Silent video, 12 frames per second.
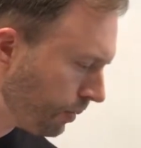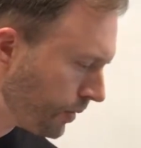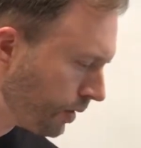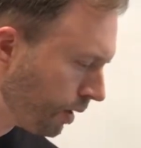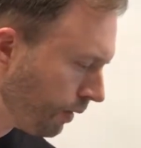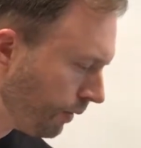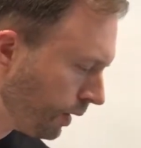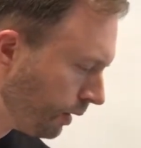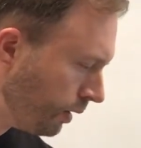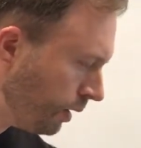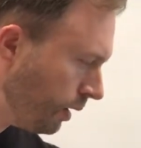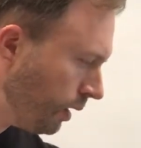Solving
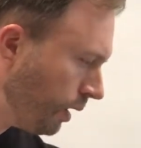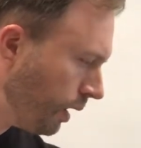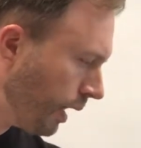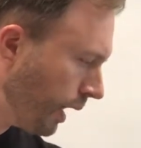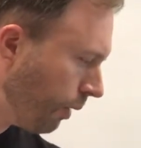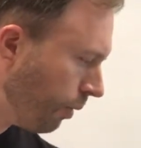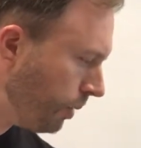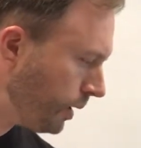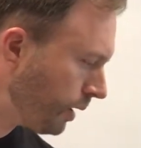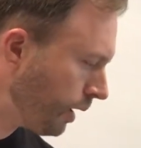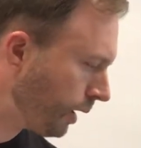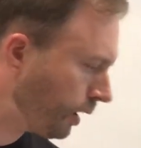I will be
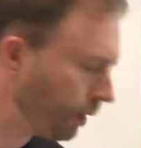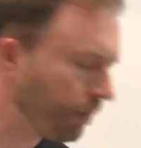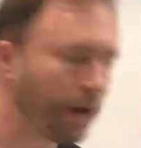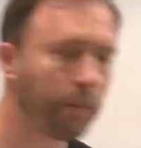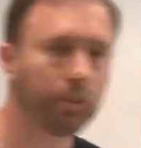talking about